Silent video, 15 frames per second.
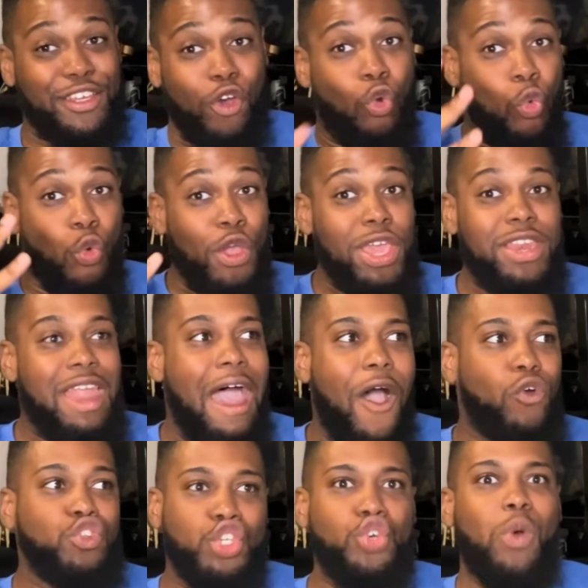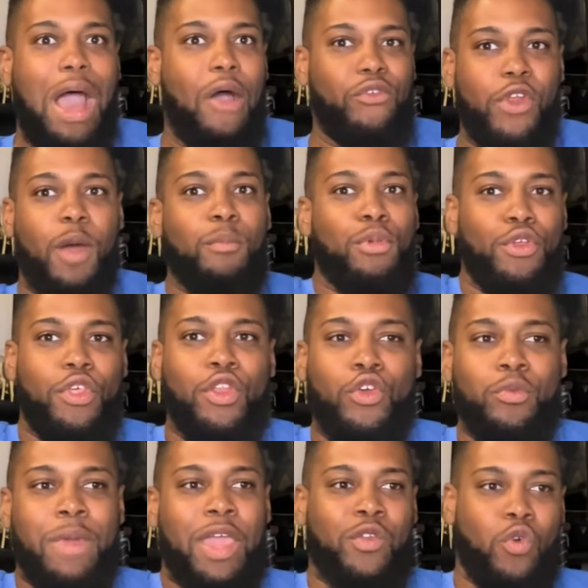we now do outnumber the new
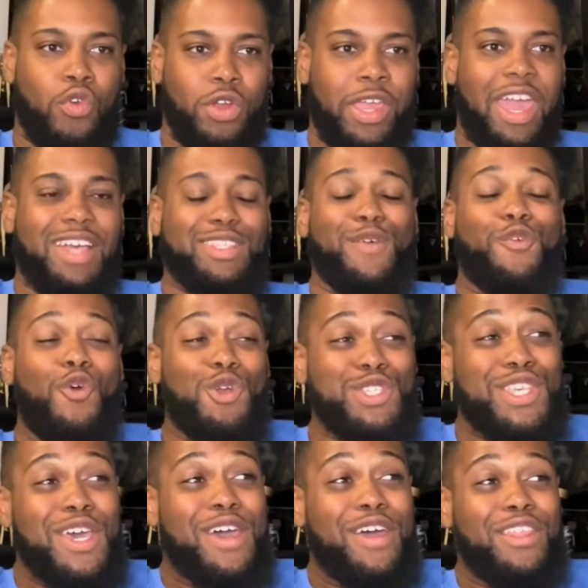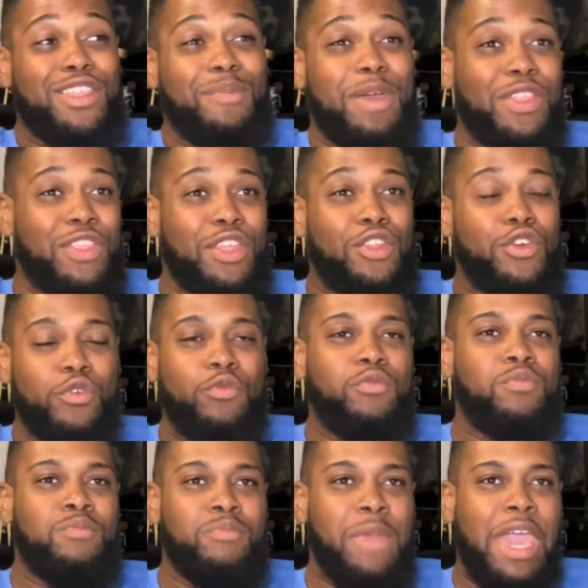main order cast. Of course, the new
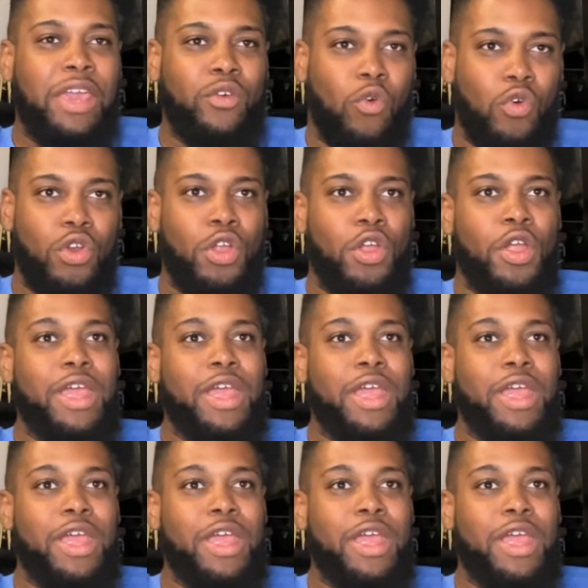main order